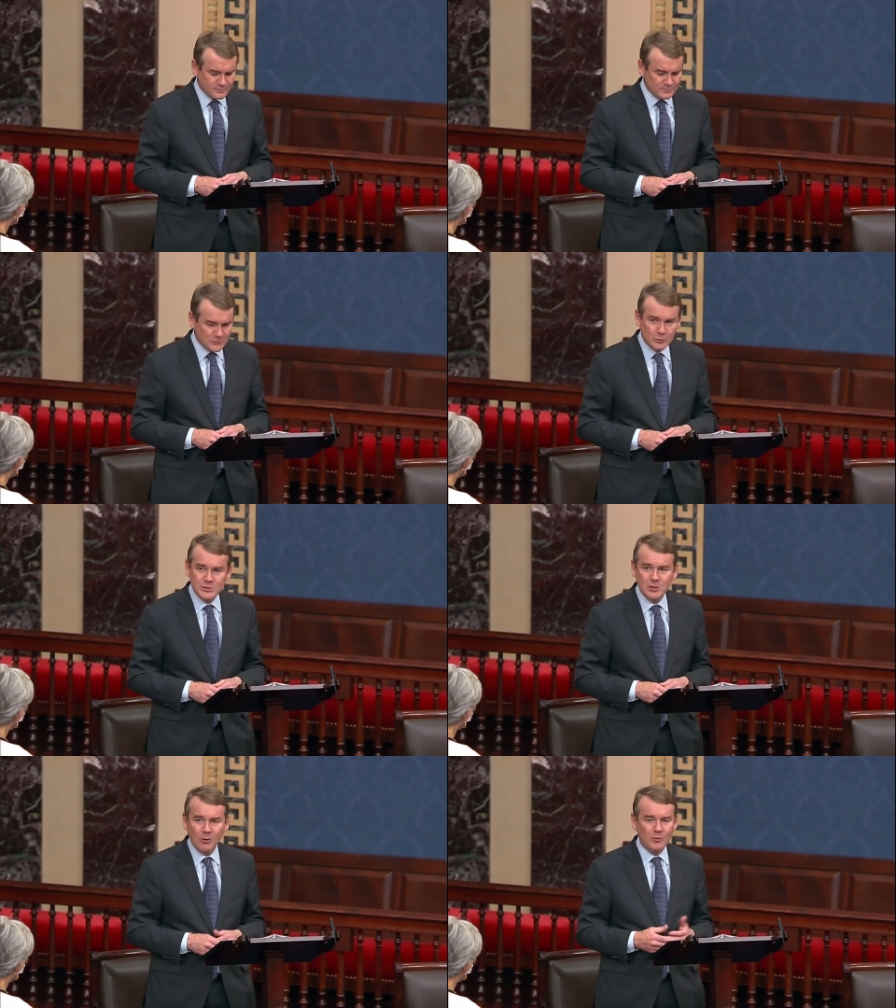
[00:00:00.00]
The
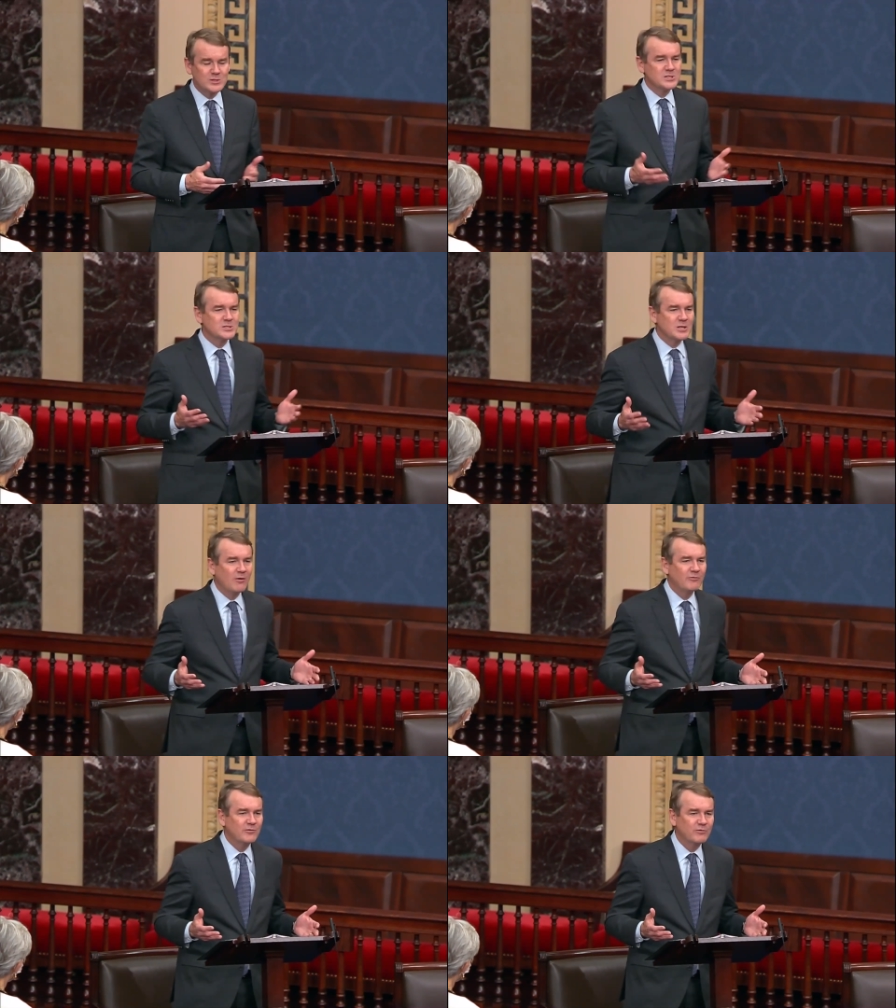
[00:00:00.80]
result was a
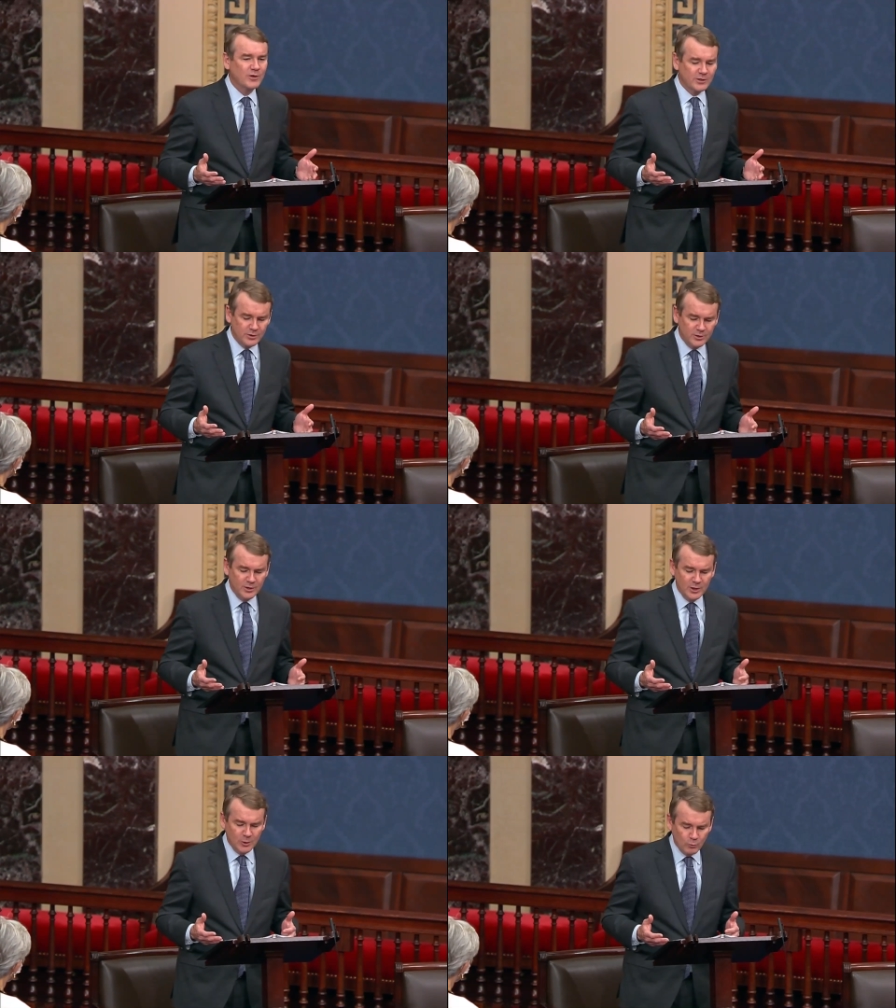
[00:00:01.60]
self inflicted
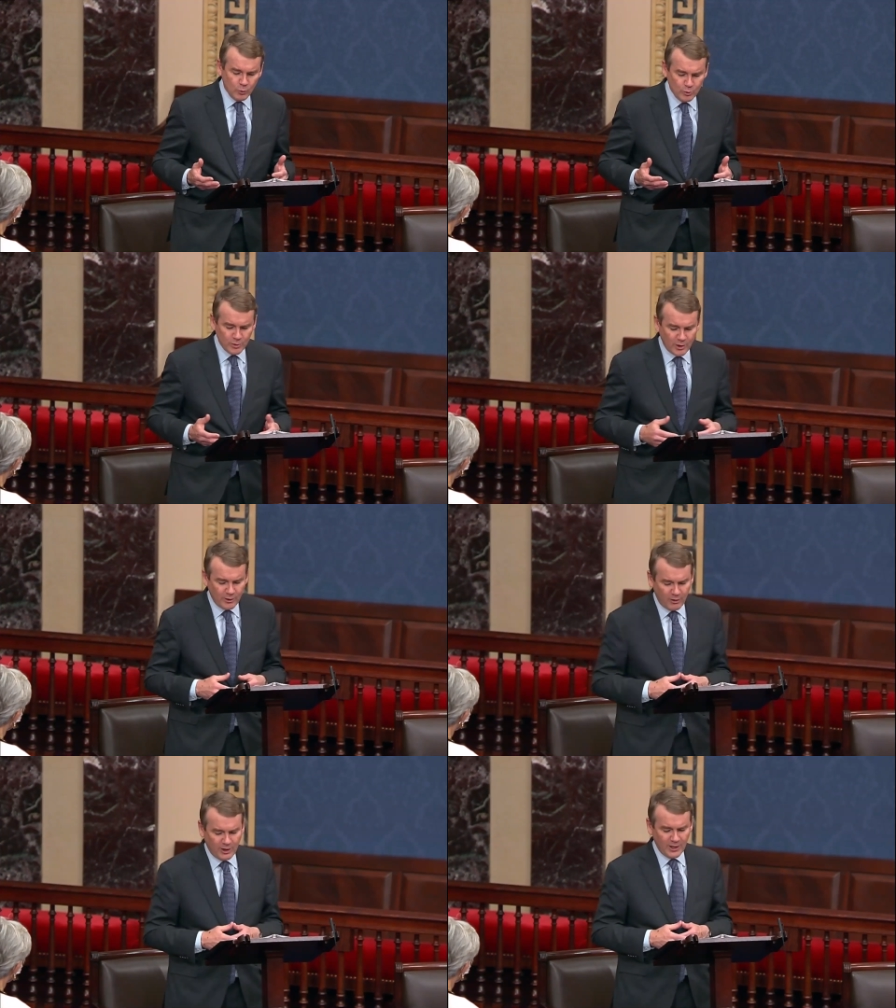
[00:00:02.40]
wound on
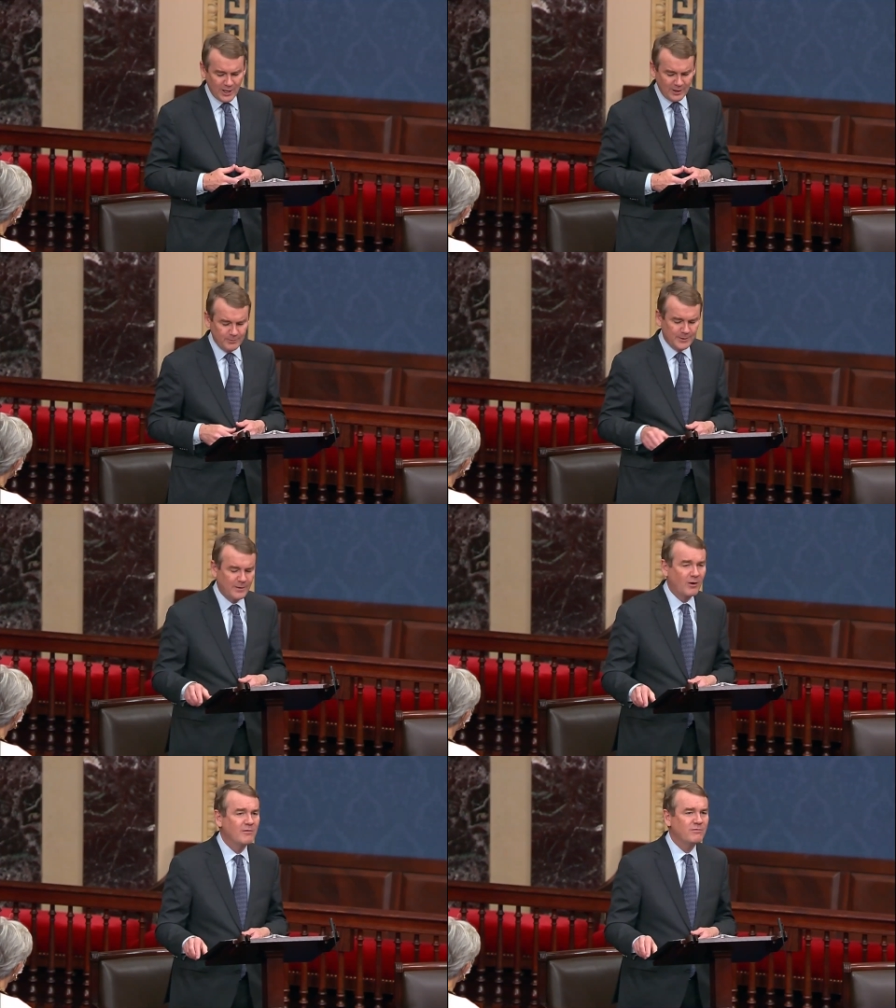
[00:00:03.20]
our economy,
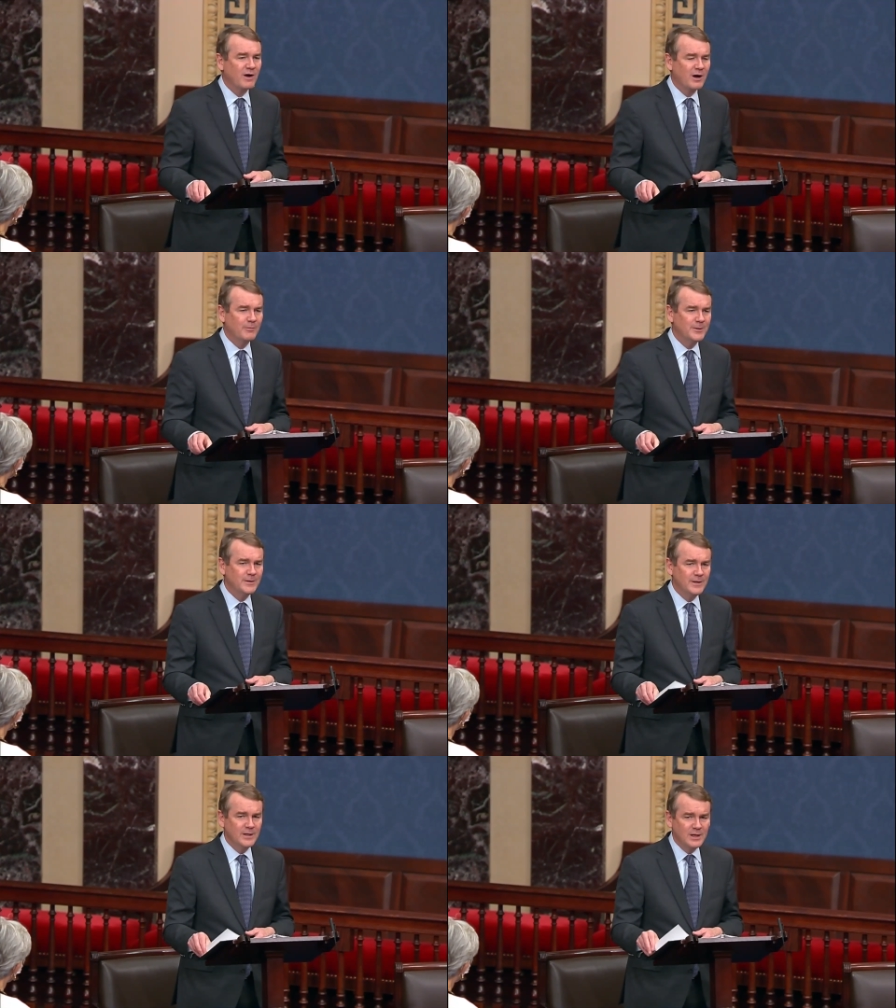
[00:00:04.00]
our
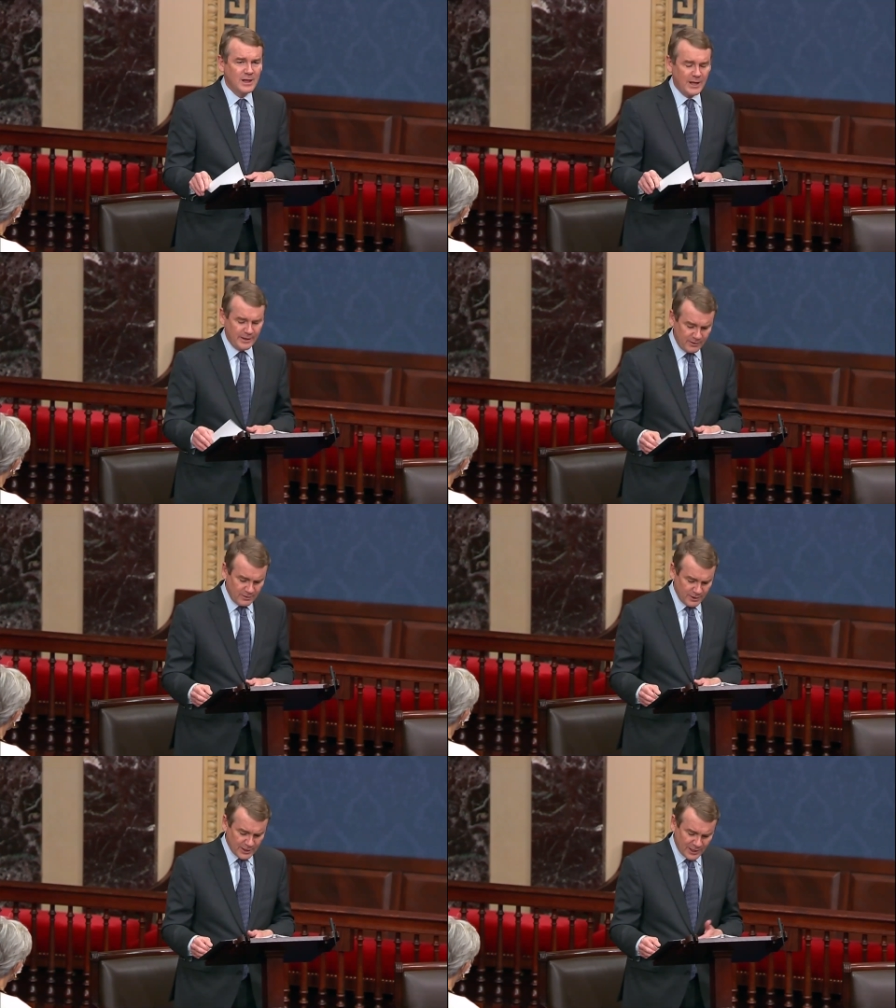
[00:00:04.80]
environment, and
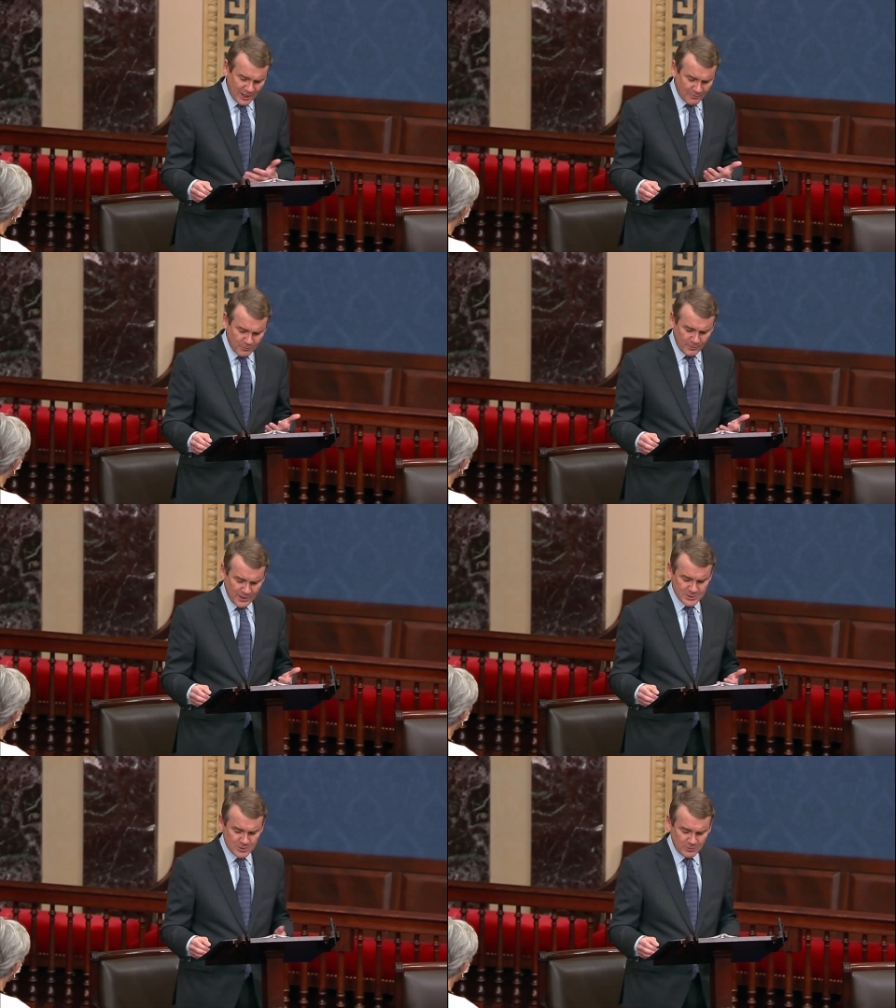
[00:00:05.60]
it
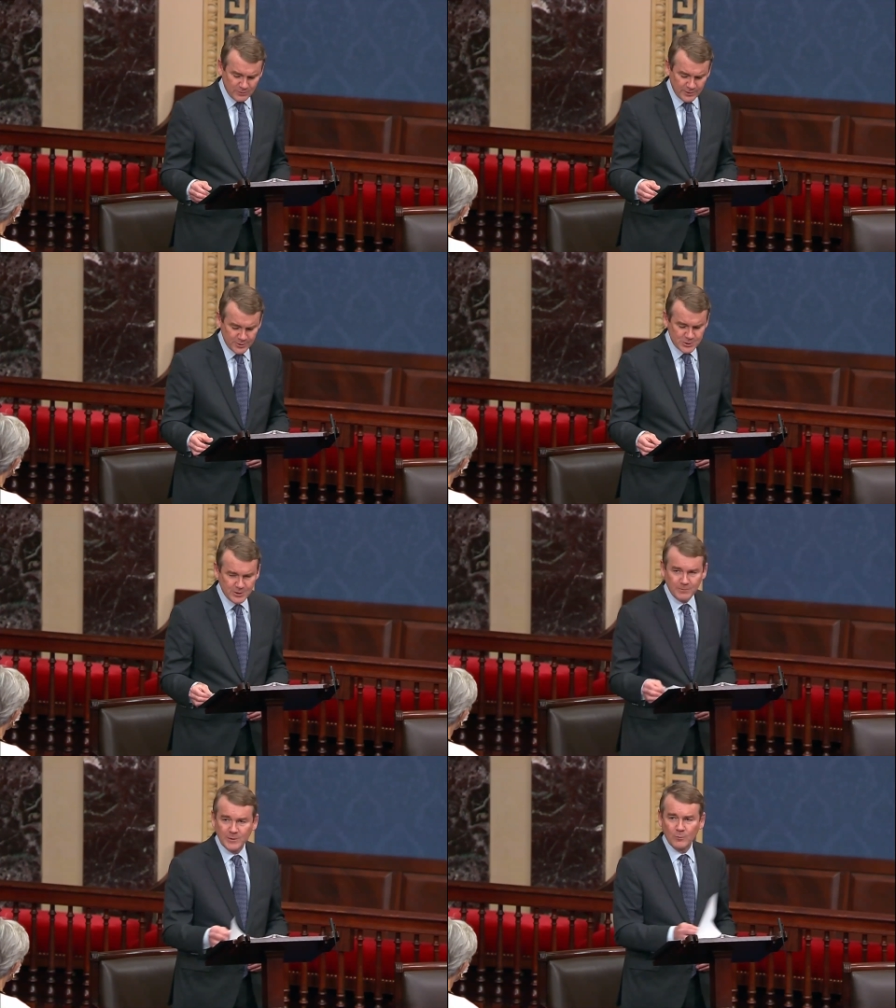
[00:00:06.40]
compromised our
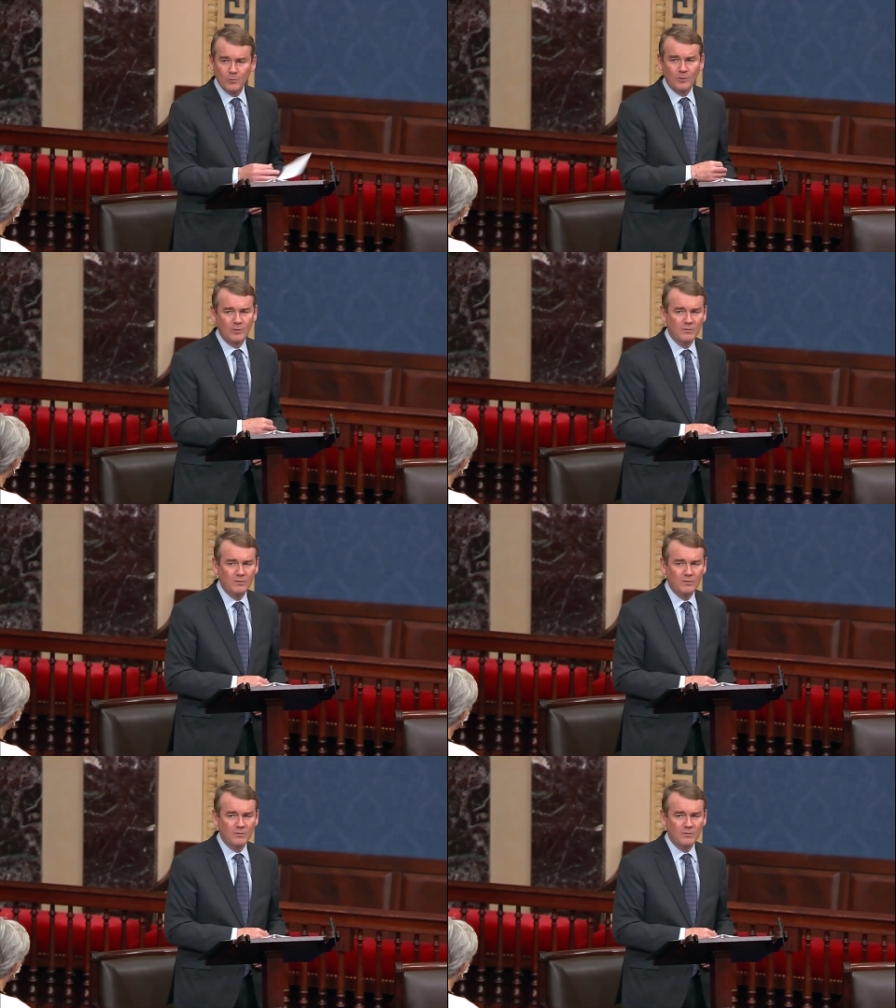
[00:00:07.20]
leadership in the world.